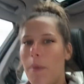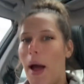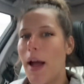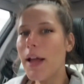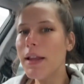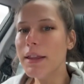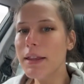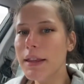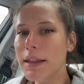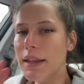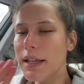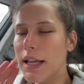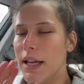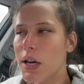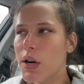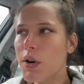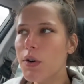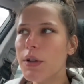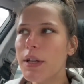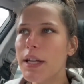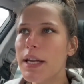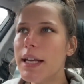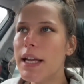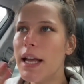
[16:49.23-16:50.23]
I
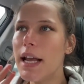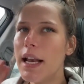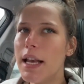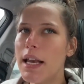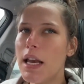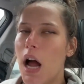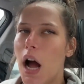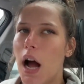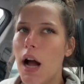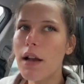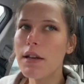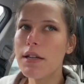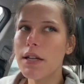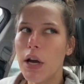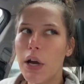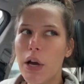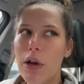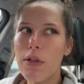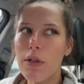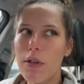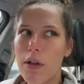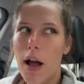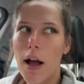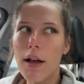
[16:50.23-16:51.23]
literally cannot tell
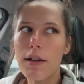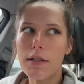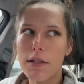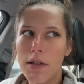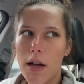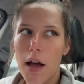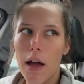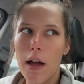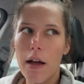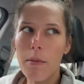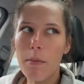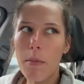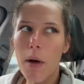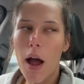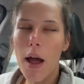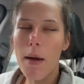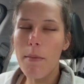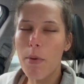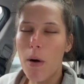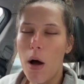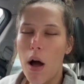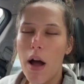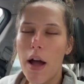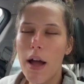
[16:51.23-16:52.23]
you the last time I
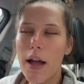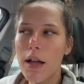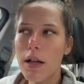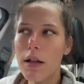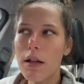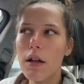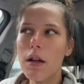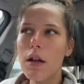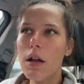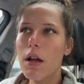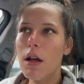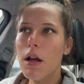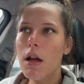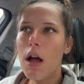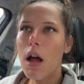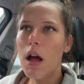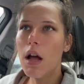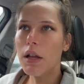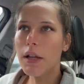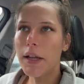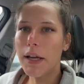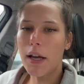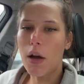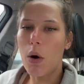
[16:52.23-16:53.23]
bought
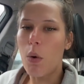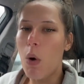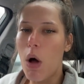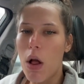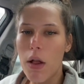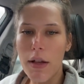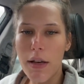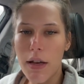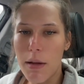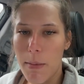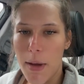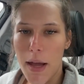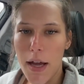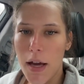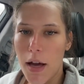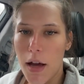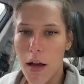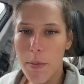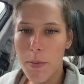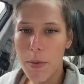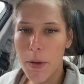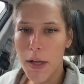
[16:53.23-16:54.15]
like quality makeup.